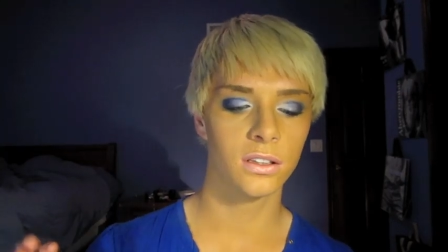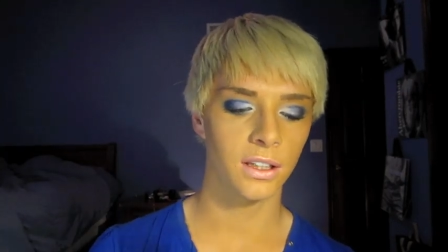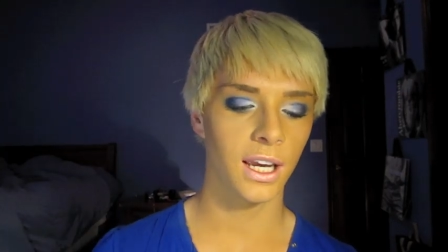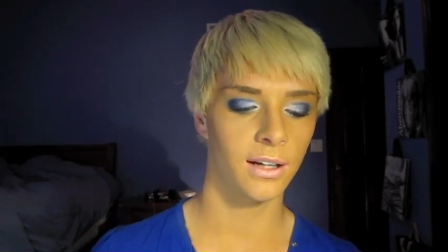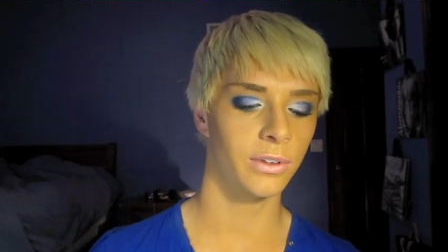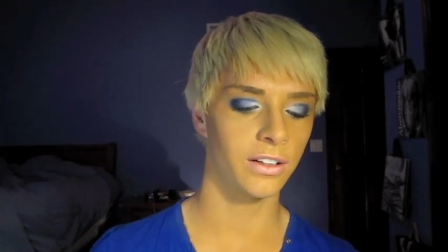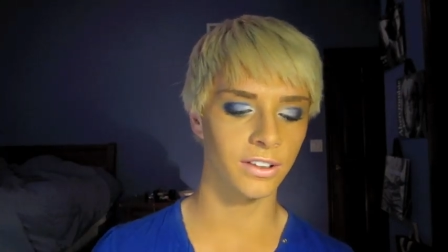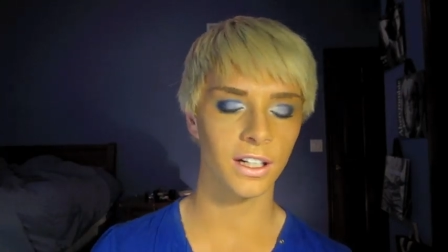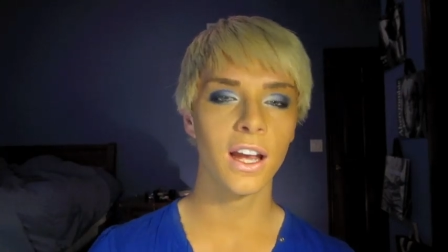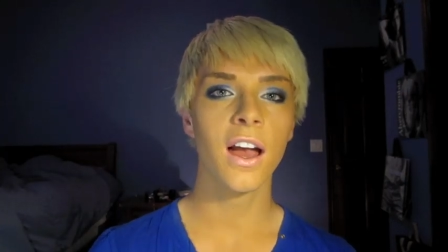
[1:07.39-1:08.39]
Yeah,
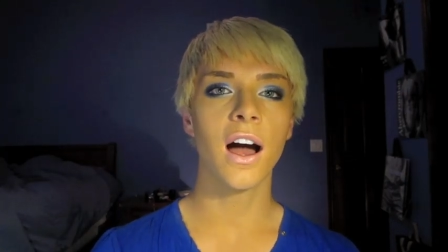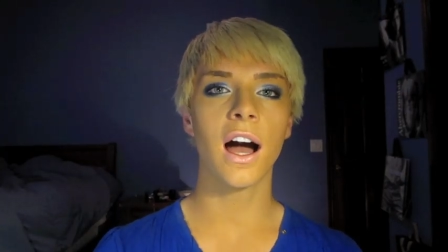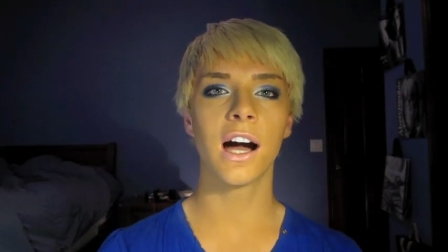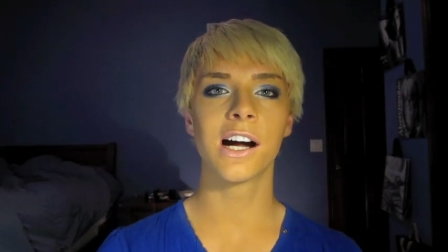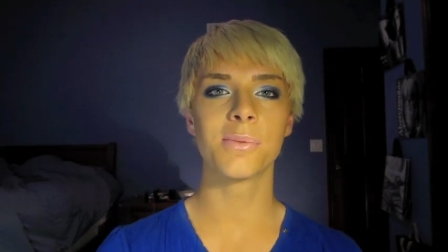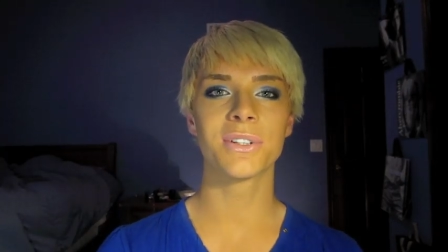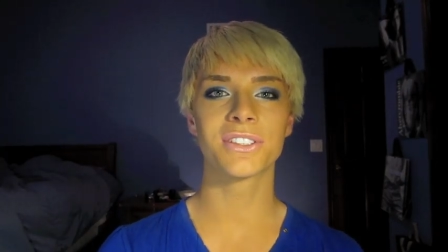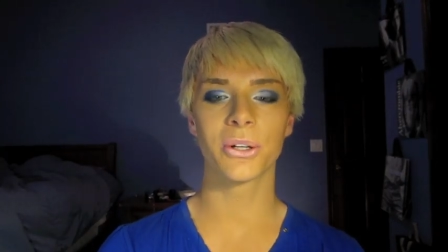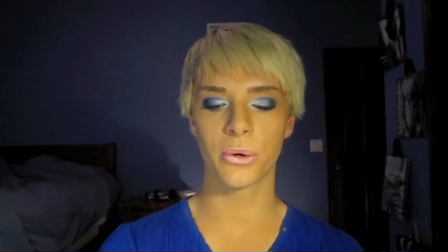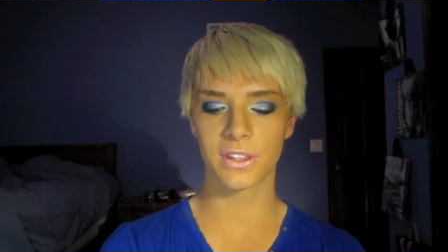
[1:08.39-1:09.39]
whatever. Um,
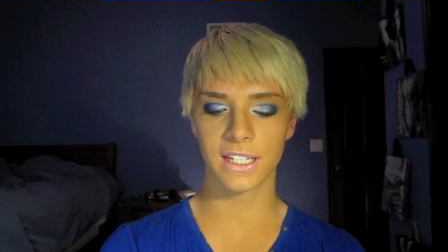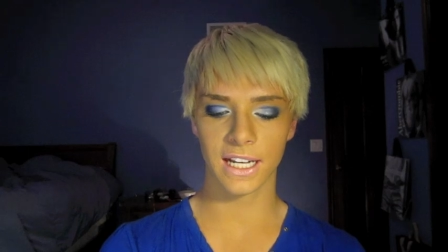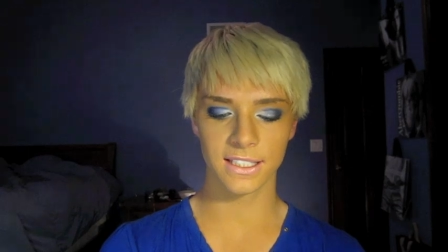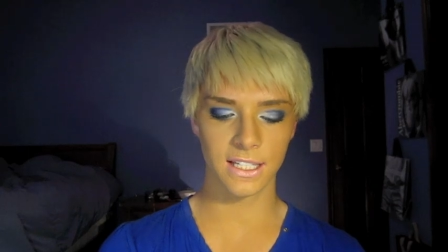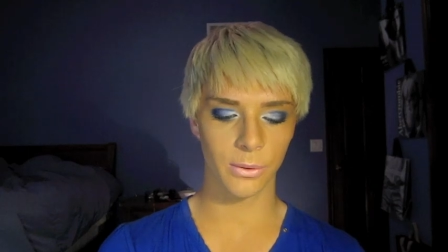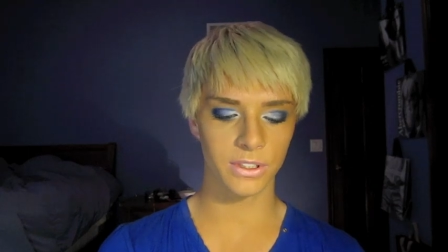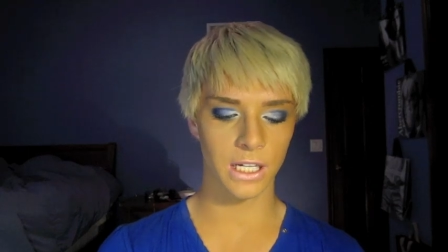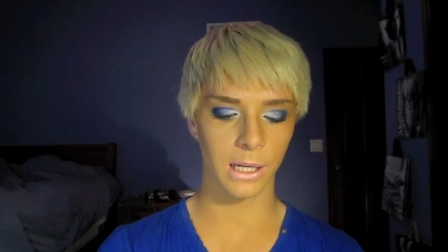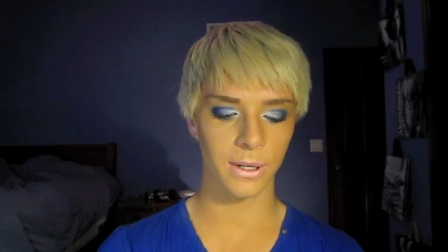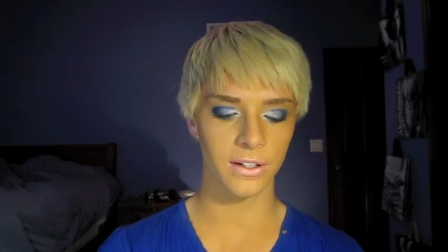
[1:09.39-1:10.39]
so the next thing I want to
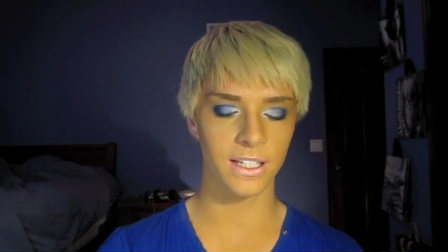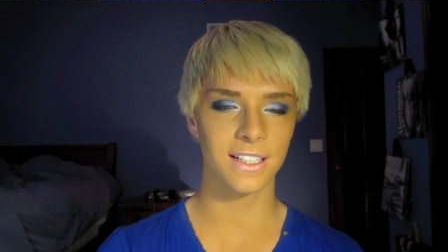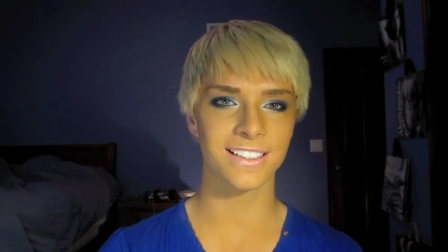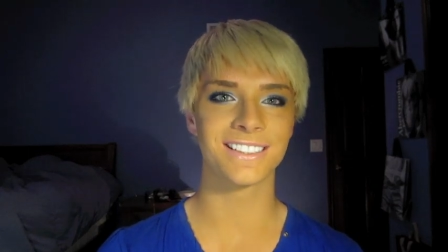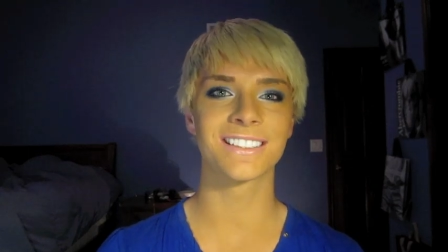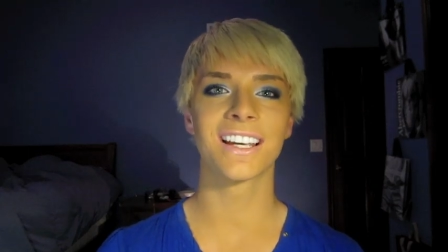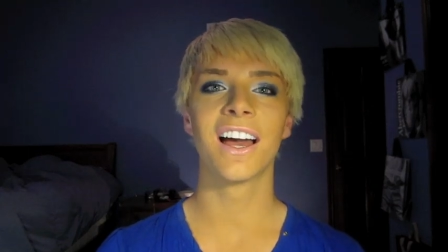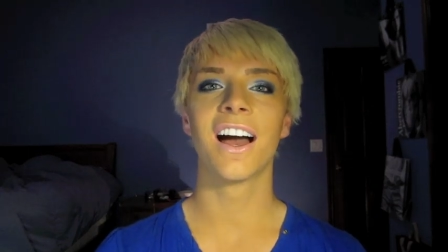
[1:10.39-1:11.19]
talk about is